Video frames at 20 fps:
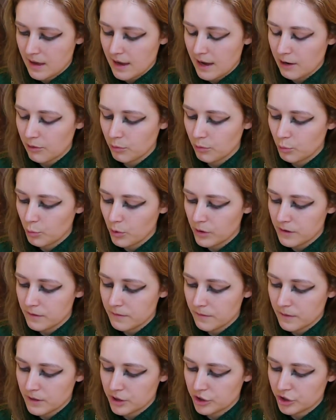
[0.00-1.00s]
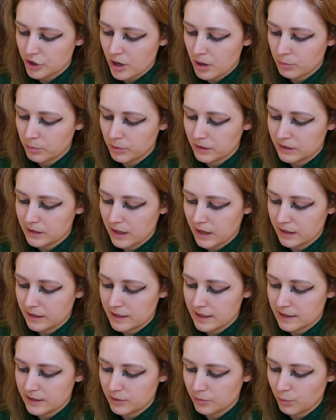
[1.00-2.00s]
A reward for a job well done
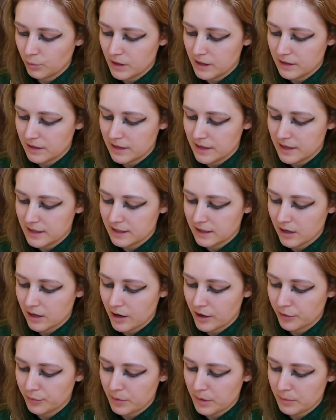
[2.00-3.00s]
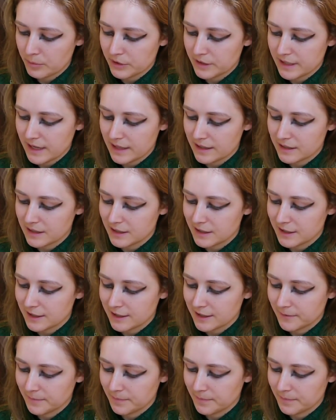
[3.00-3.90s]
is what this card represents.